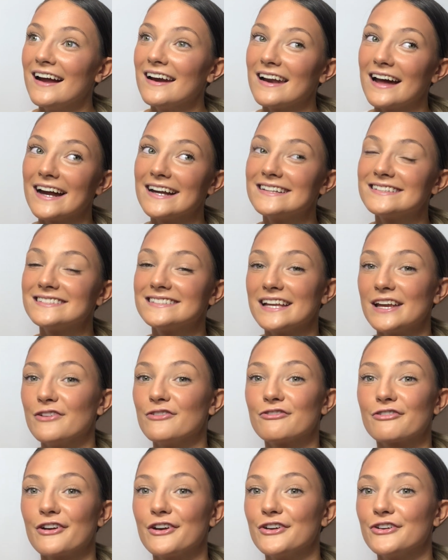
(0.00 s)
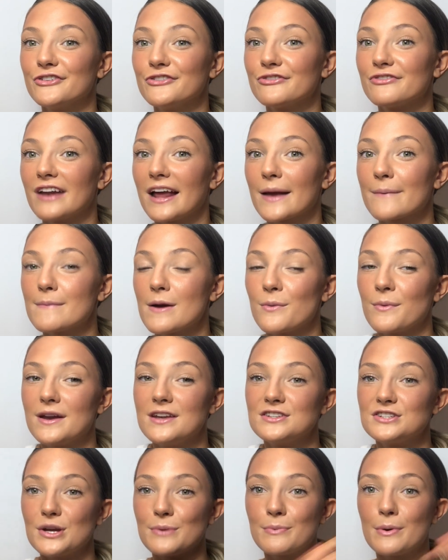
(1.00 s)
that I'd sit in front of like my
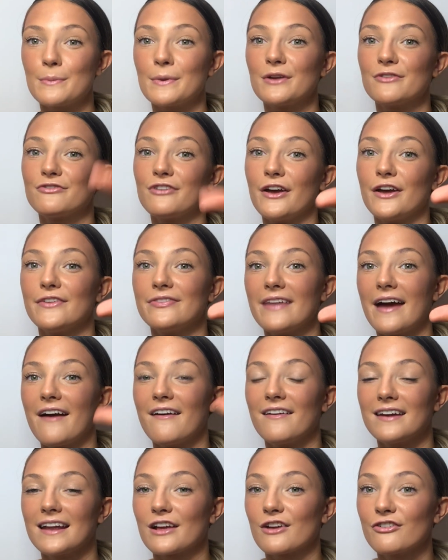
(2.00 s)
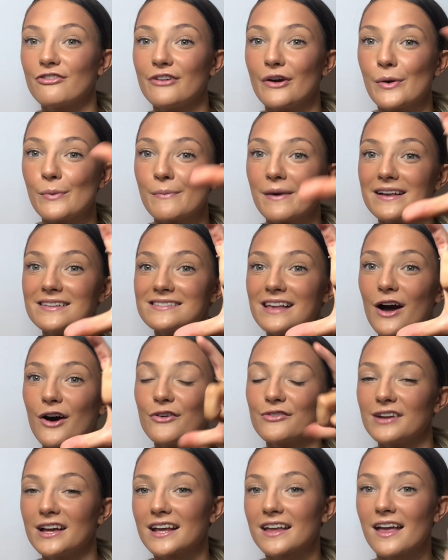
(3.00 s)
window, put my phone there and like film
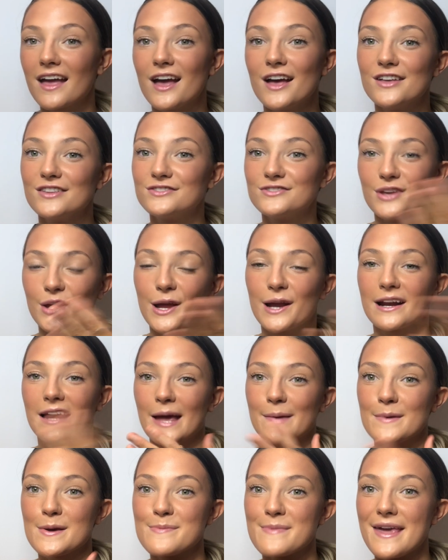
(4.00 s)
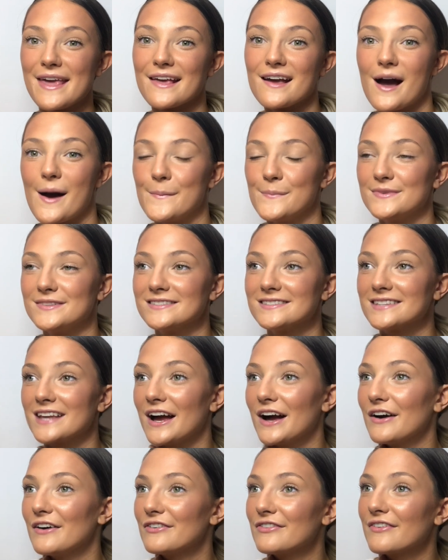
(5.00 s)
myself like doing like my makeup and
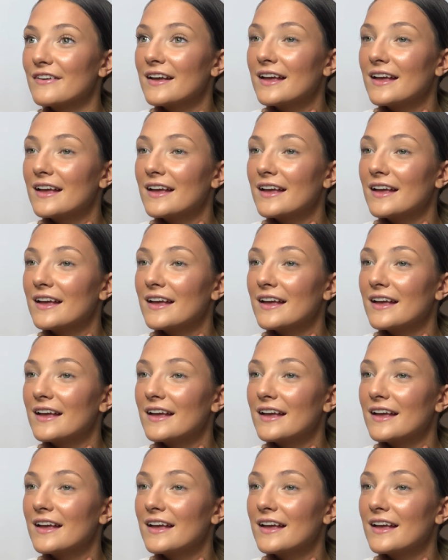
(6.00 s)
stuff.